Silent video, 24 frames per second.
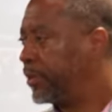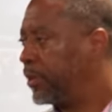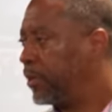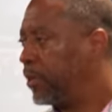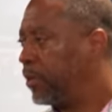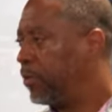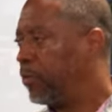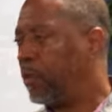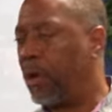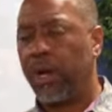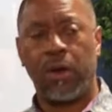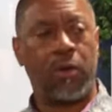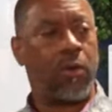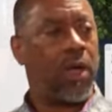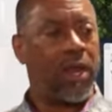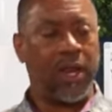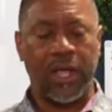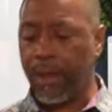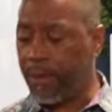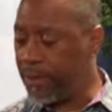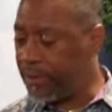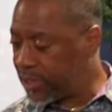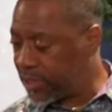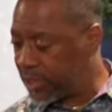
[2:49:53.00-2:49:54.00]
When a waiter
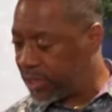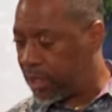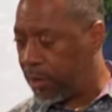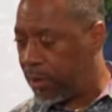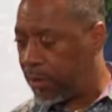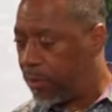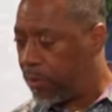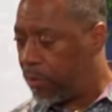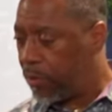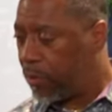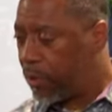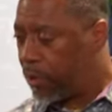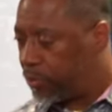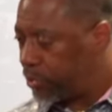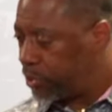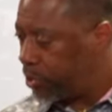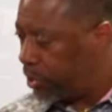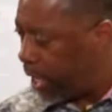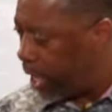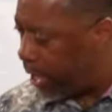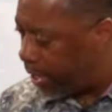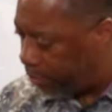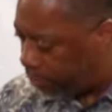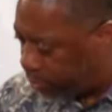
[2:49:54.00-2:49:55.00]
comes to say, what would you
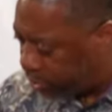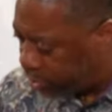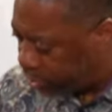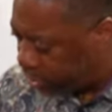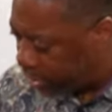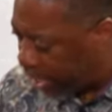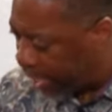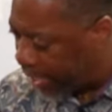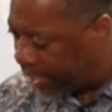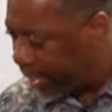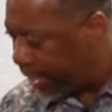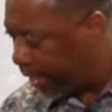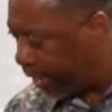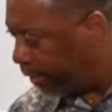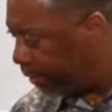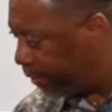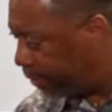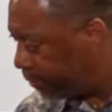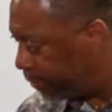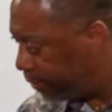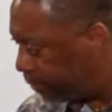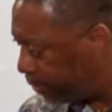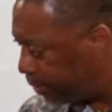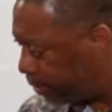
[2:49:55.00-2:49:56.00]
have? What would you like to eat?
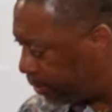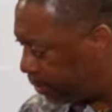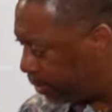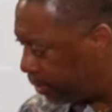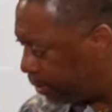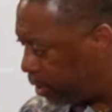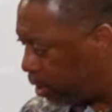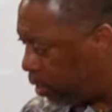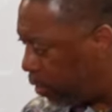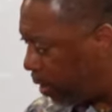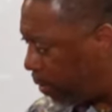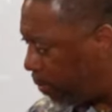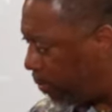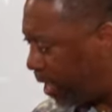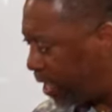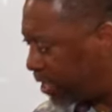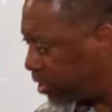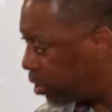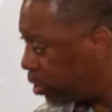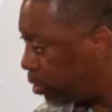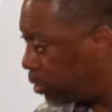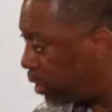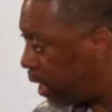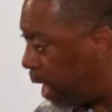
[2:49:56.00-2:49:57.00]
You know, I'm
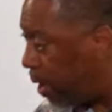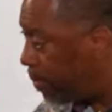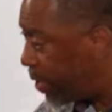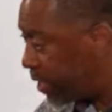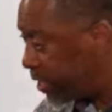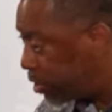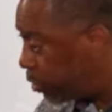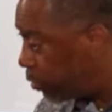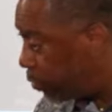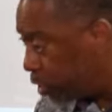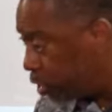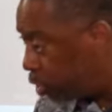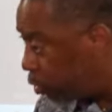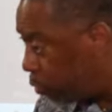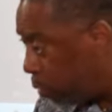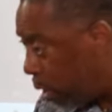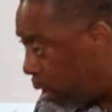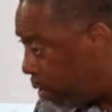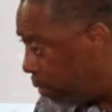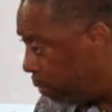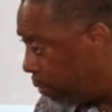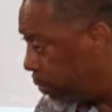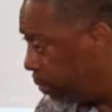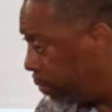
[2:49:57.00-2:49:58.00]
asking I'm asking you what you
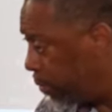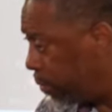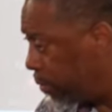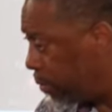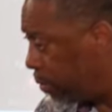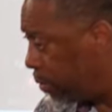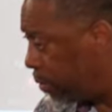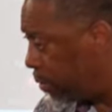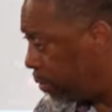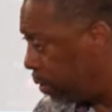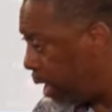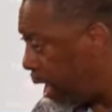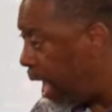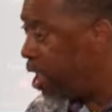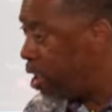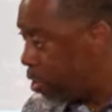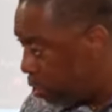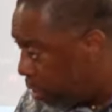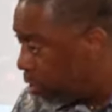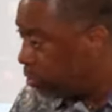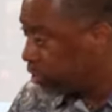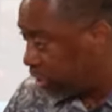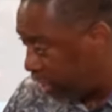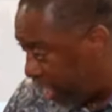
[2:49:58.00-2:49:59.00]
want. And you're
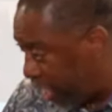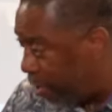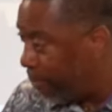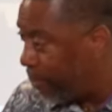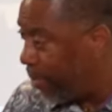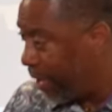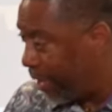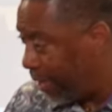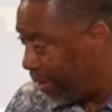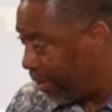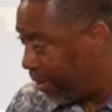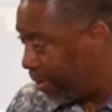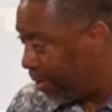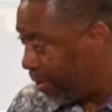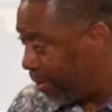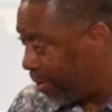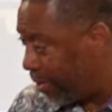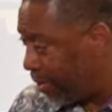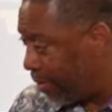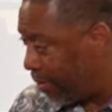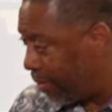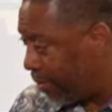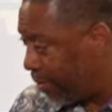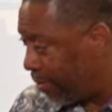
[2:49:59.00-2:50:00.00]
going to tell me.
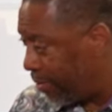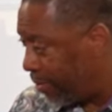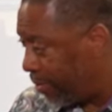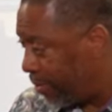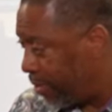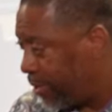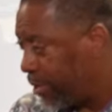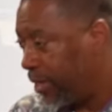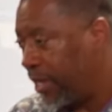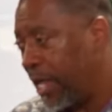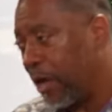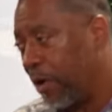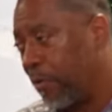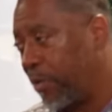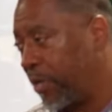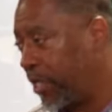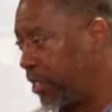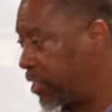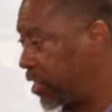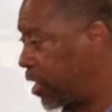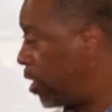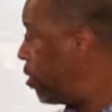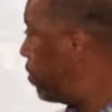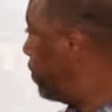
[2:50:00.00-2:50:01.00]
That's what he
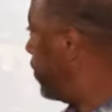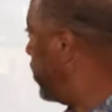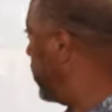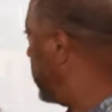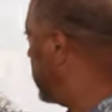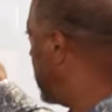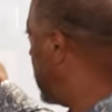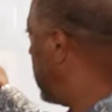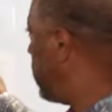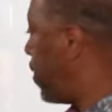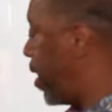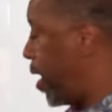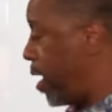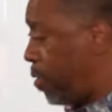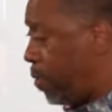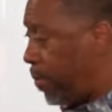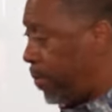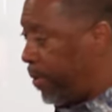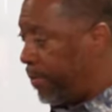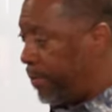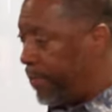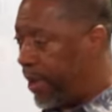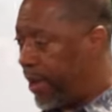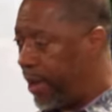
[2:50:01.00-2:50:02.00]
told me. That's why he don't want
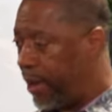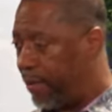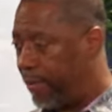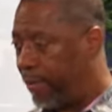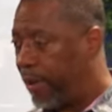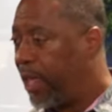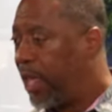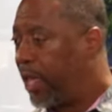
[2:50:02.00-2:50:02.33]
me to parry.